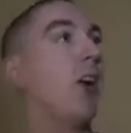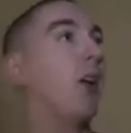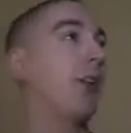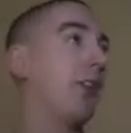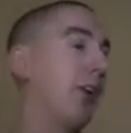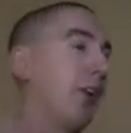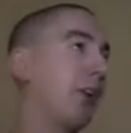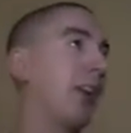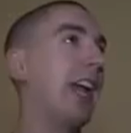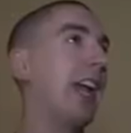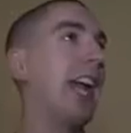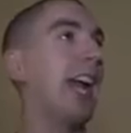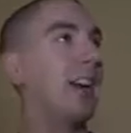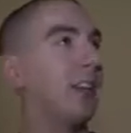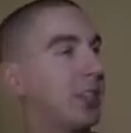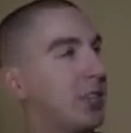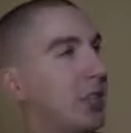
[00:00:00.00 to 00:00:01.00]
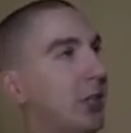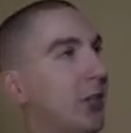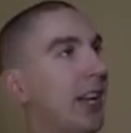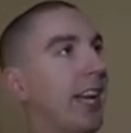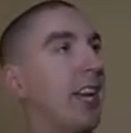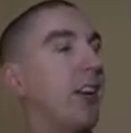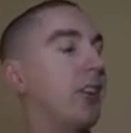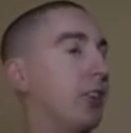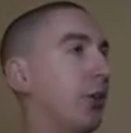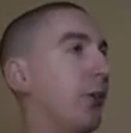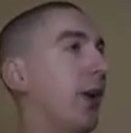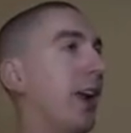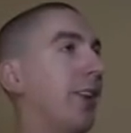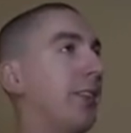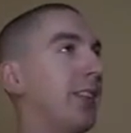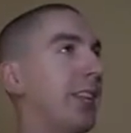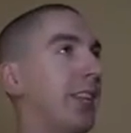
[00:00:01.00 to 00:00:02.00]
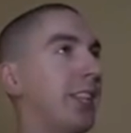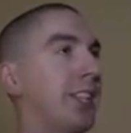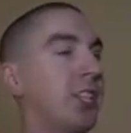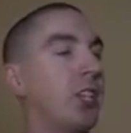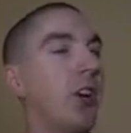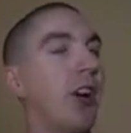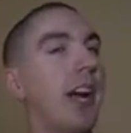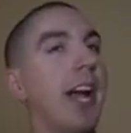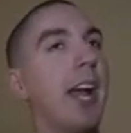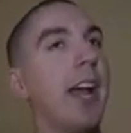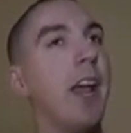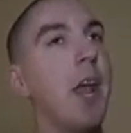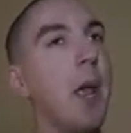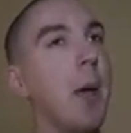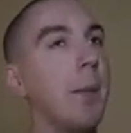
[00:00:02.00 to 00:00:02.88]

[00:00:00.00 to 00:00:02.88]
or throw a grenade, or shoot it, or do whatever to destroy it.